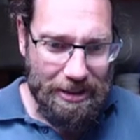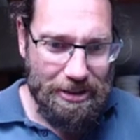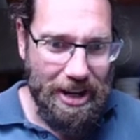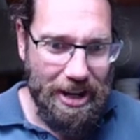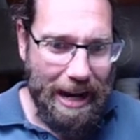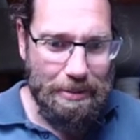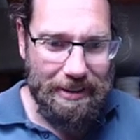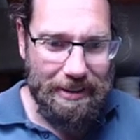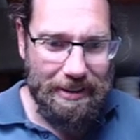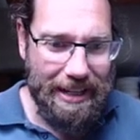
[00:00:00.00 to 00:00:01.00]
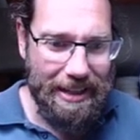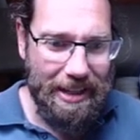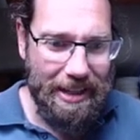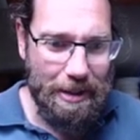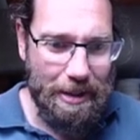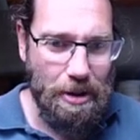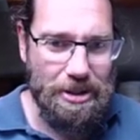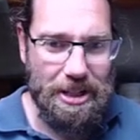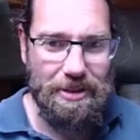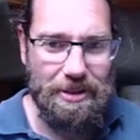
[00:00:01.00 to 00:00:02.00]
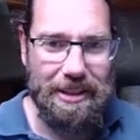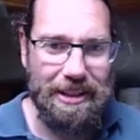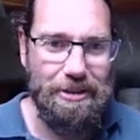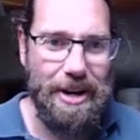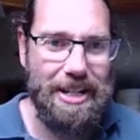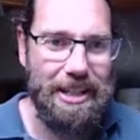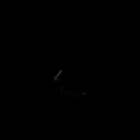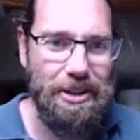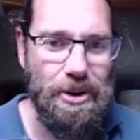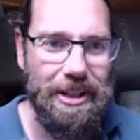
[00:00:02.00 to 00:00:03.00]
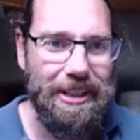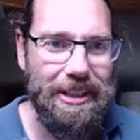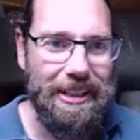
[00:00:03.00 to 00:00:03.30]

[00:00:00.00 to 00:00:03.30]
sign up. Uh, the the process for creating your